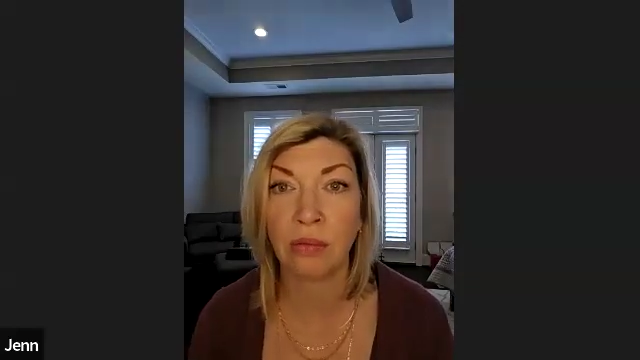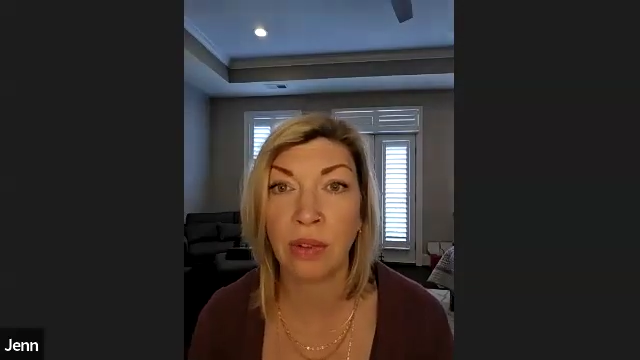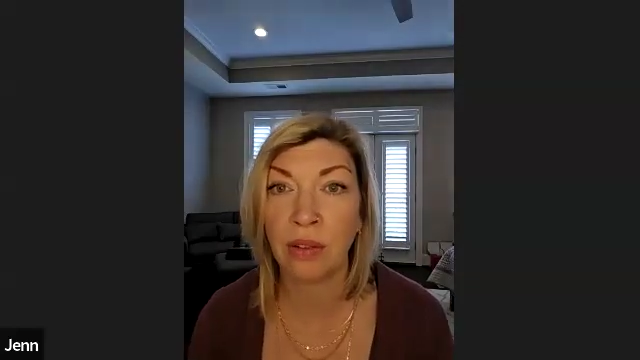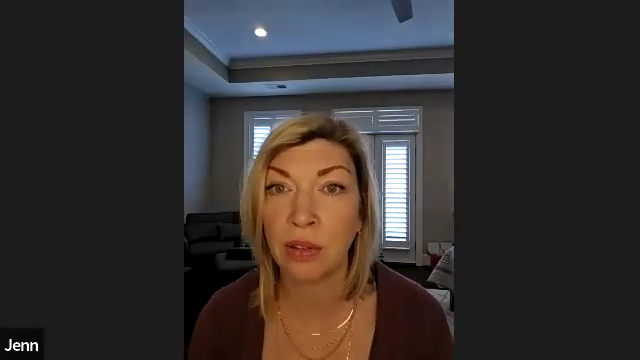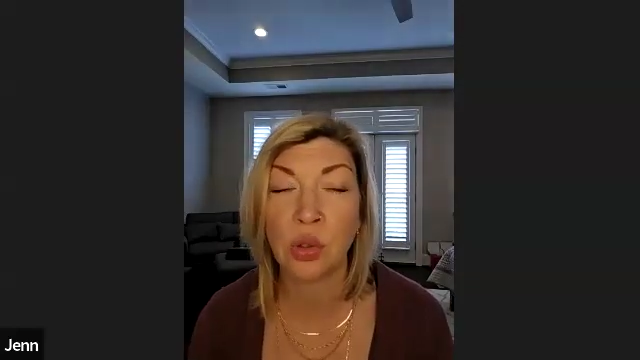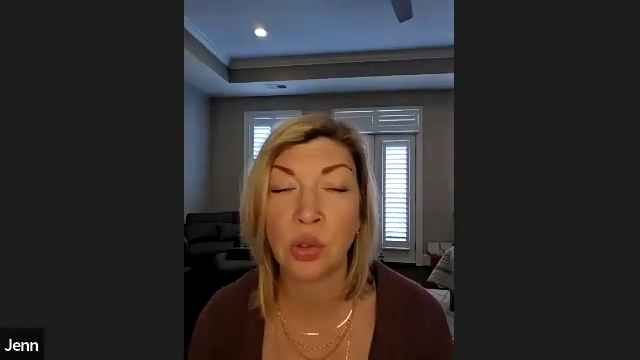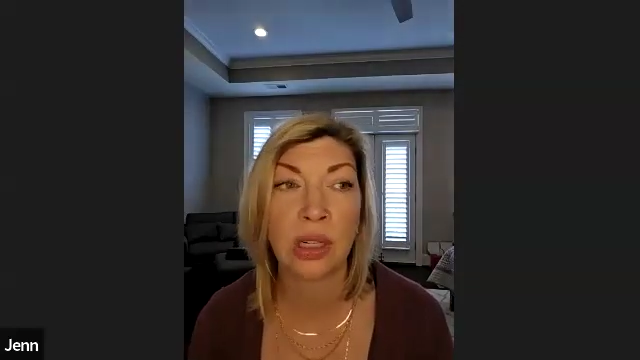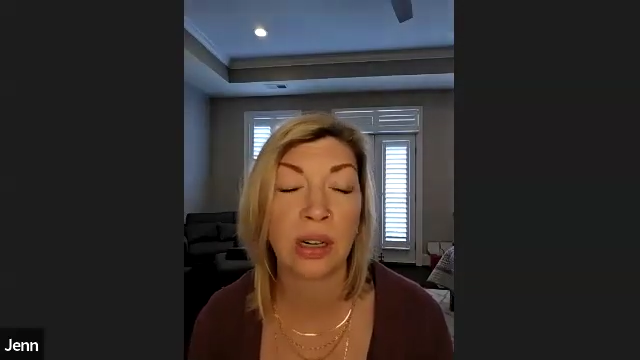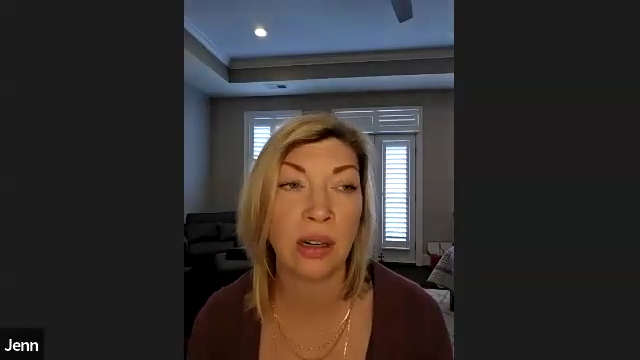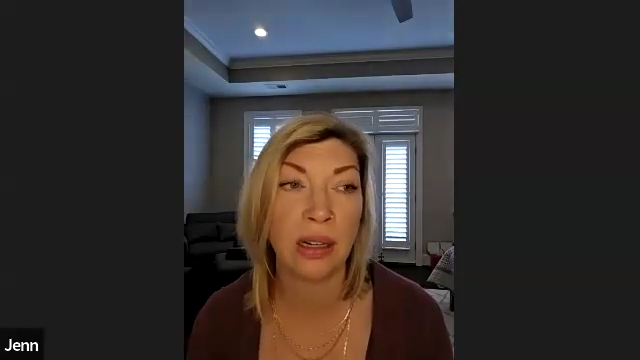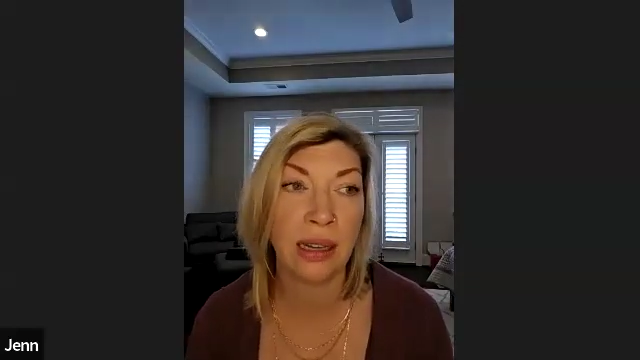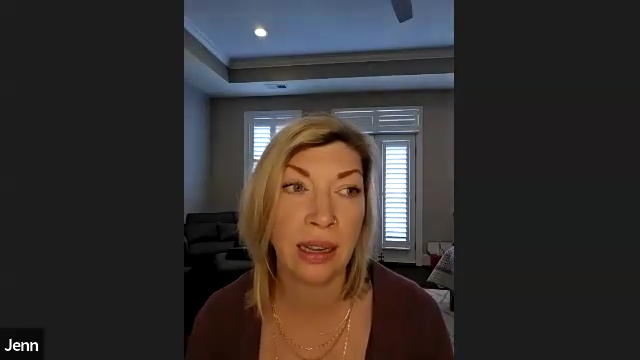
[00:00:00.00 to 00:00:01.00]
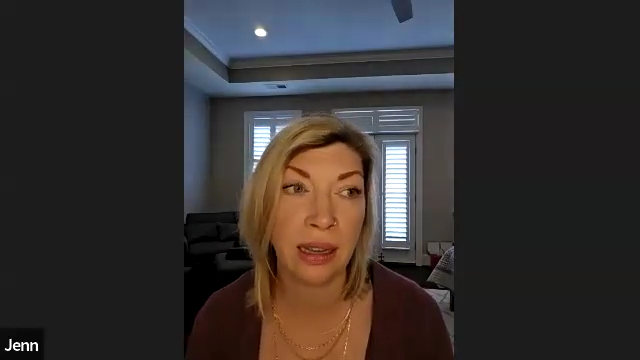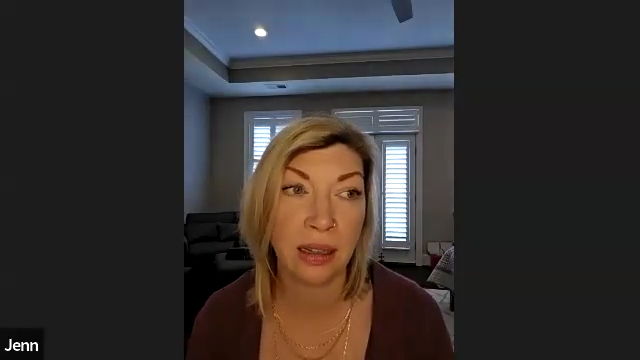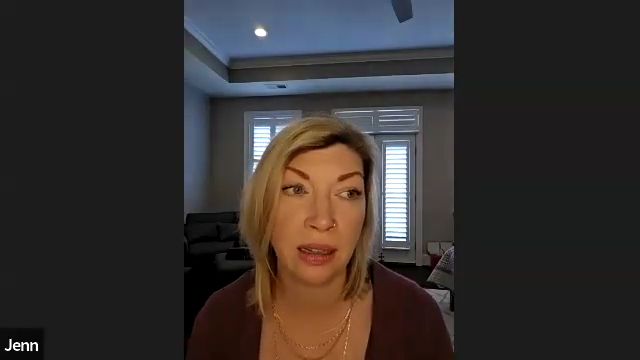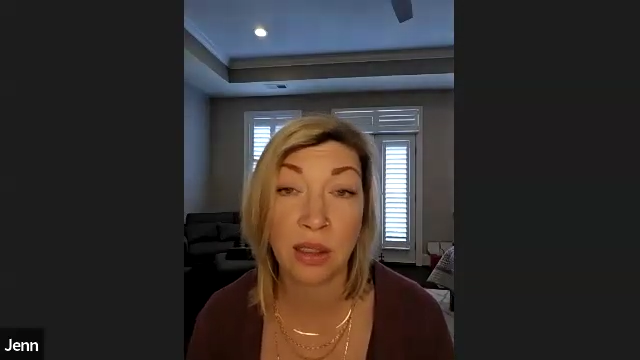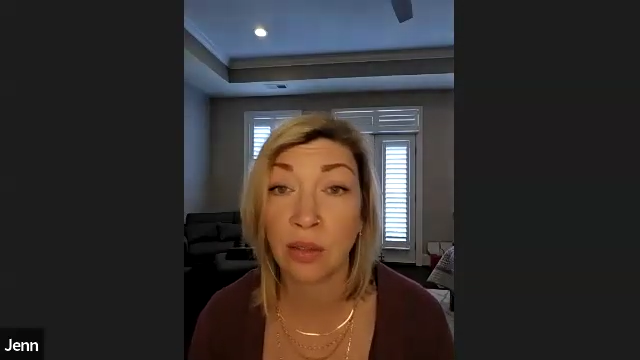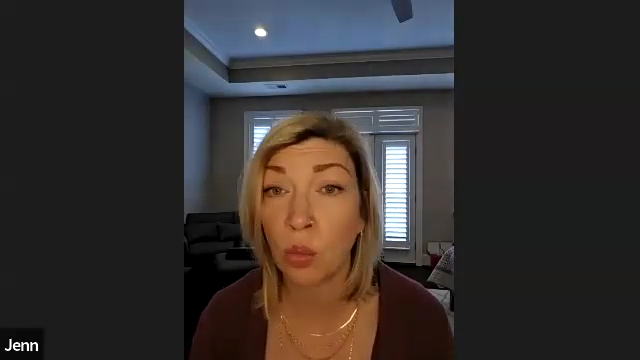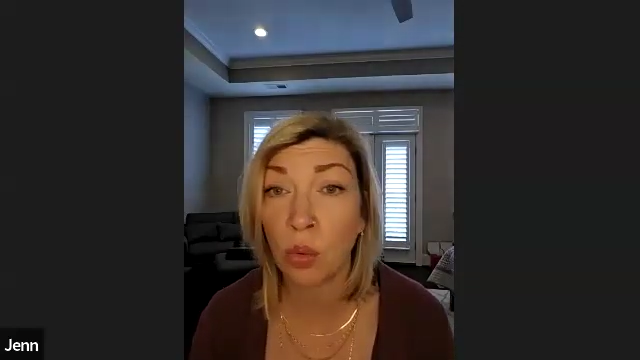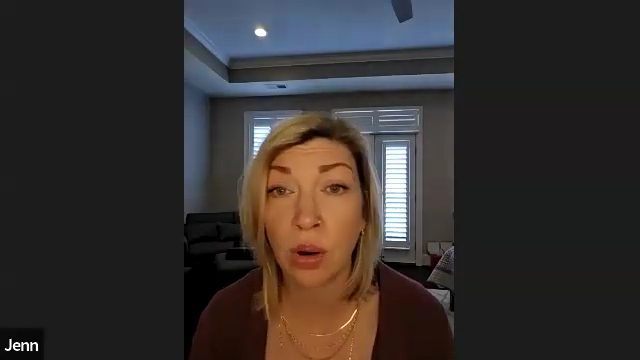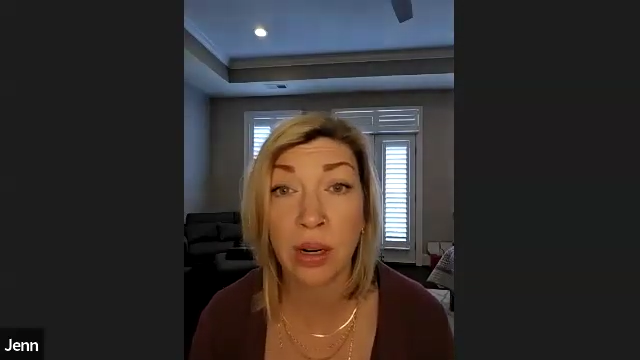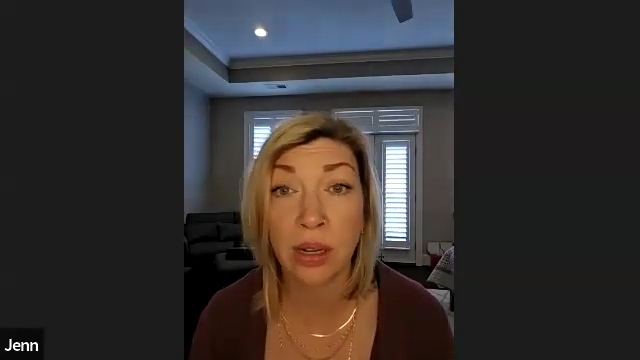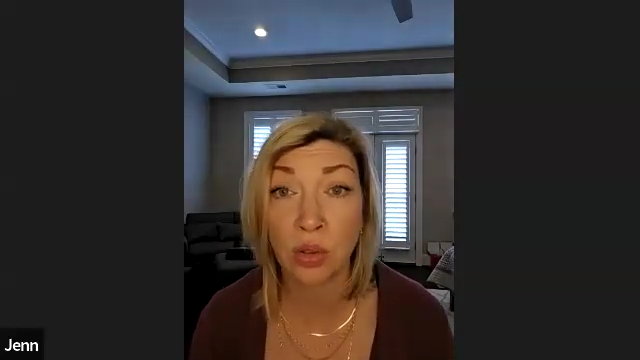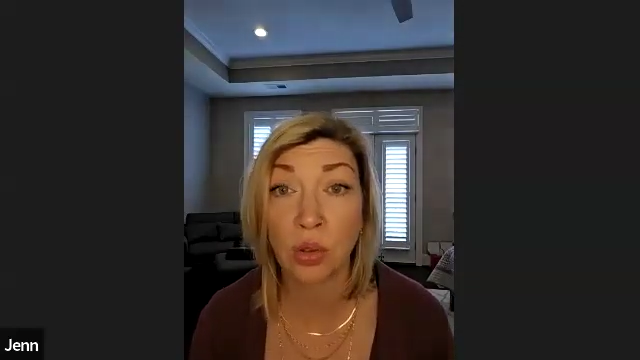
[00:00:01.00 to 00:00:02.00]
Revolutionary and Civil
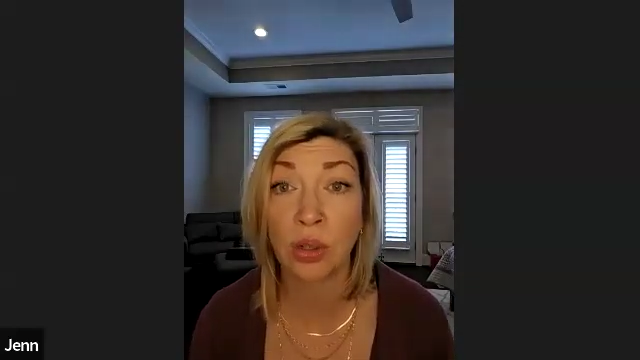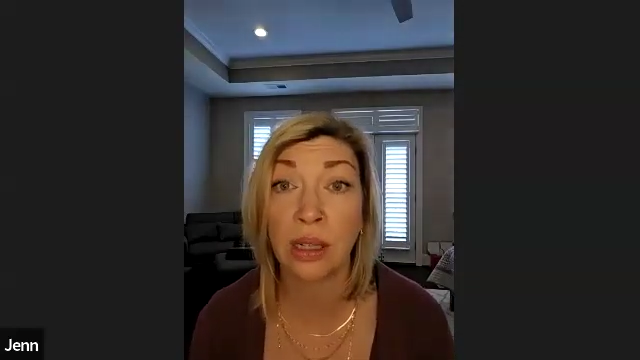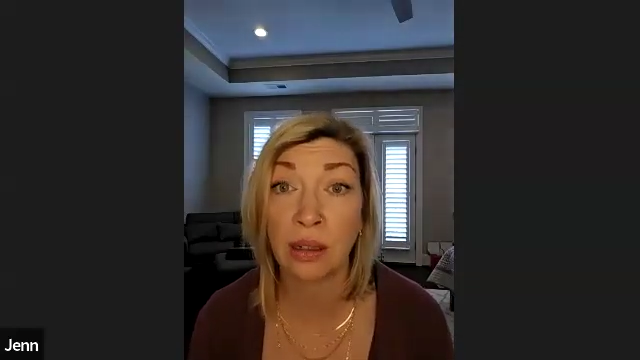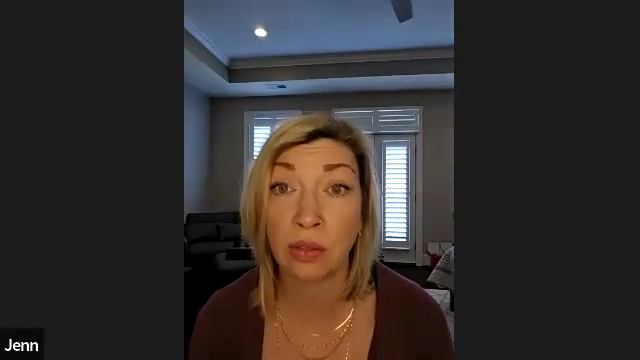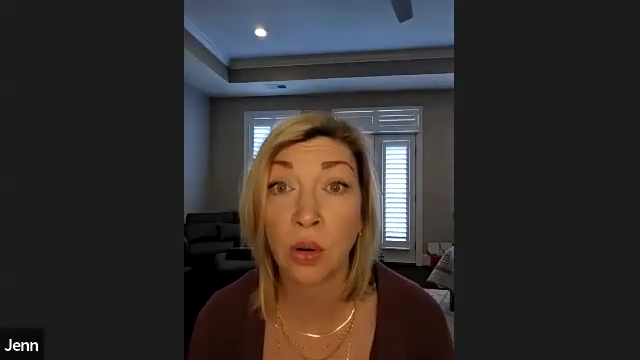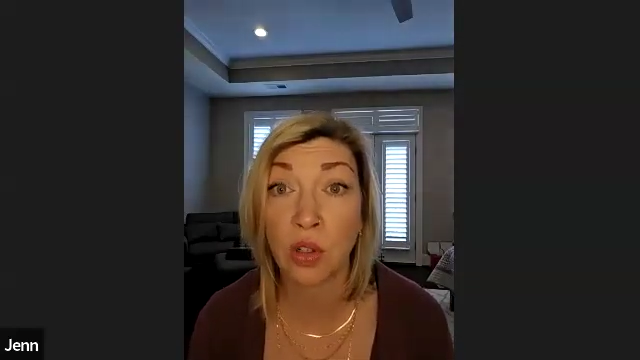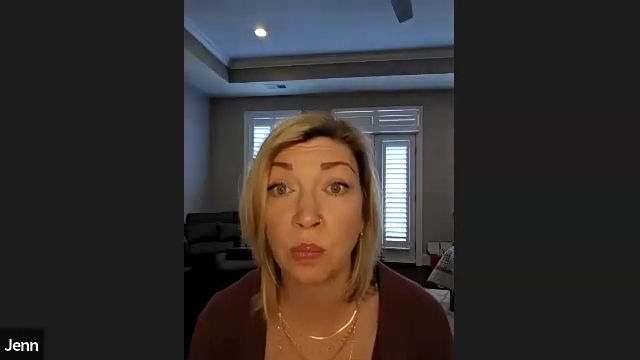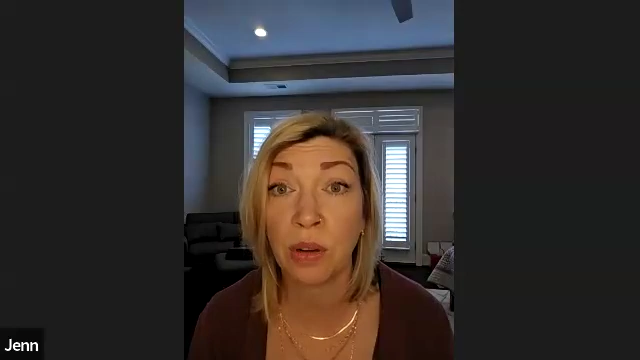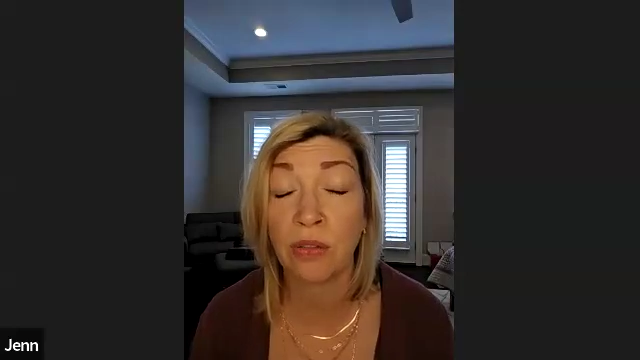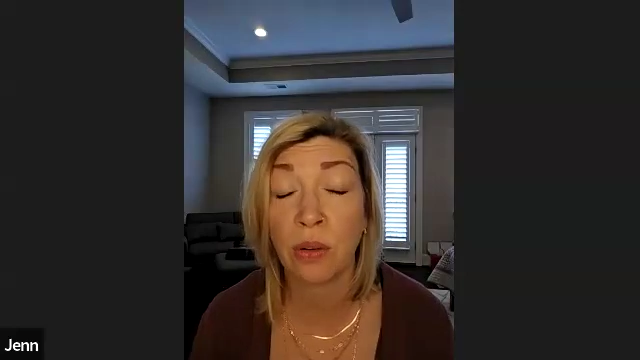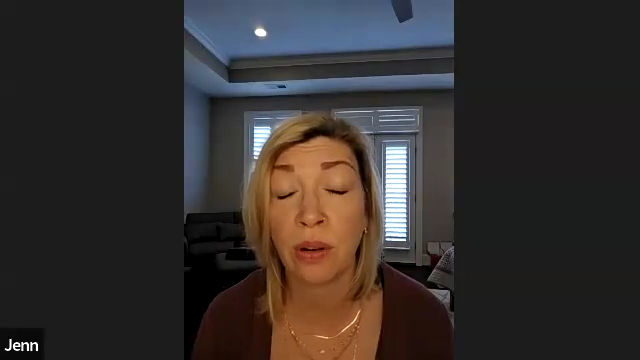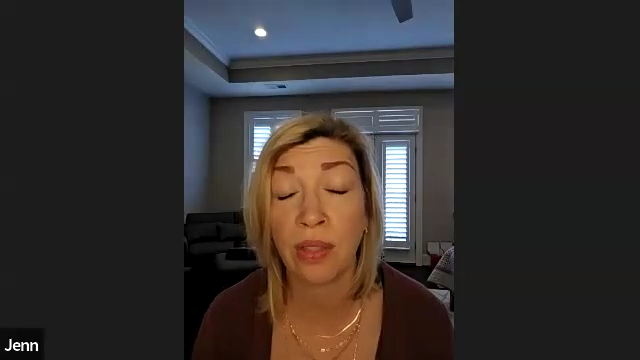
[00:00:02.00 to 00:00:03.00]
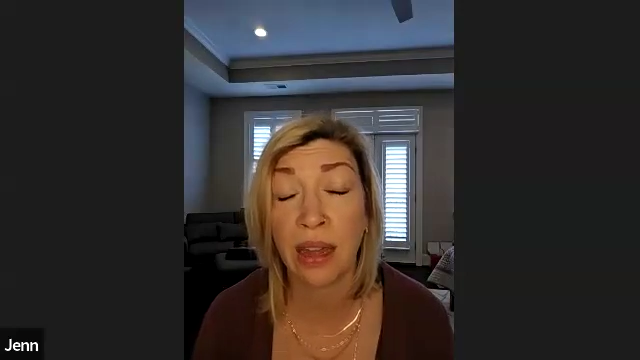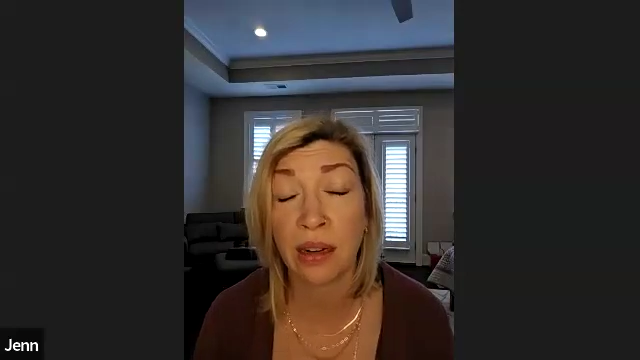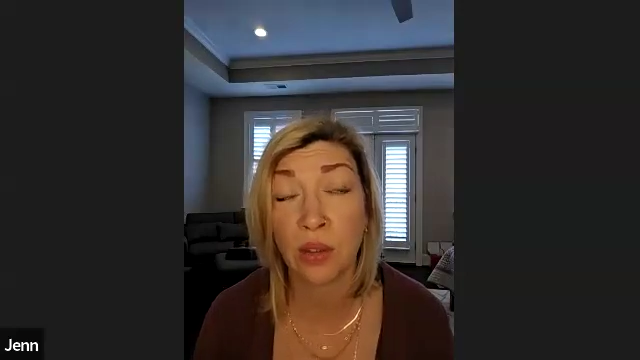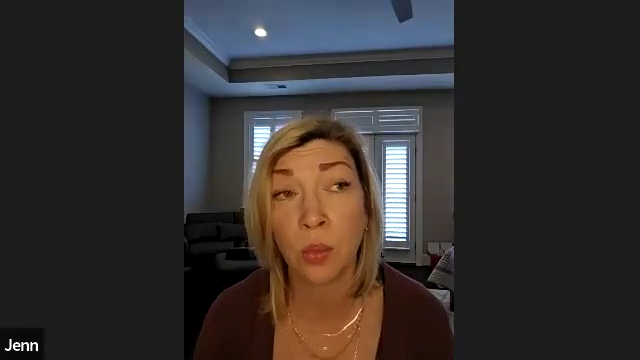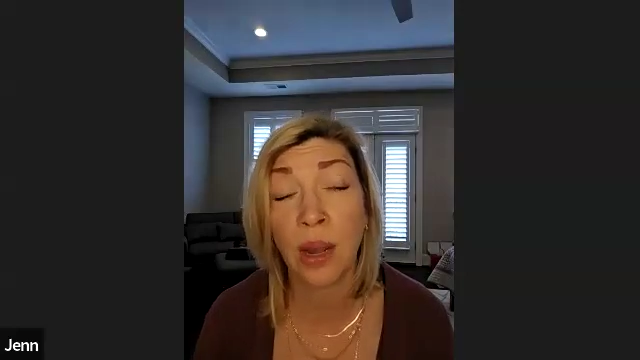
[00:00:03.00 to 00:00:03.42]
War history, and of course before that